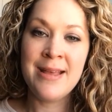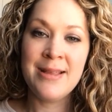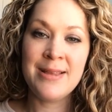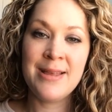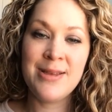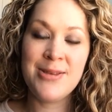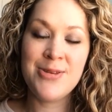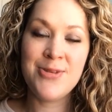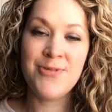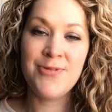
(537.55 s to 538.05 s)

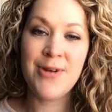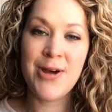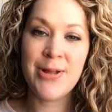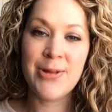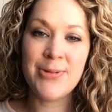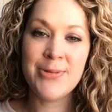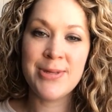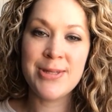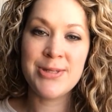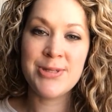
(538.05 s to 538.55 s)
let you
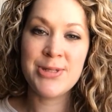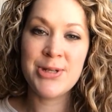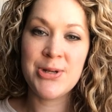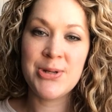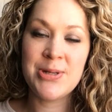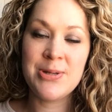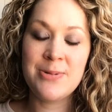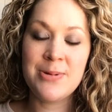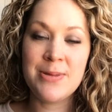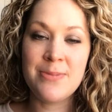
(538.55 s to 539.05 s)
follow this
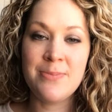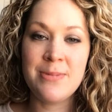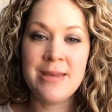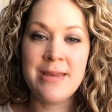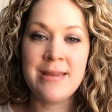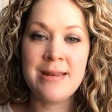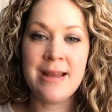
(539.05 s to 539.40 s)
journey with me.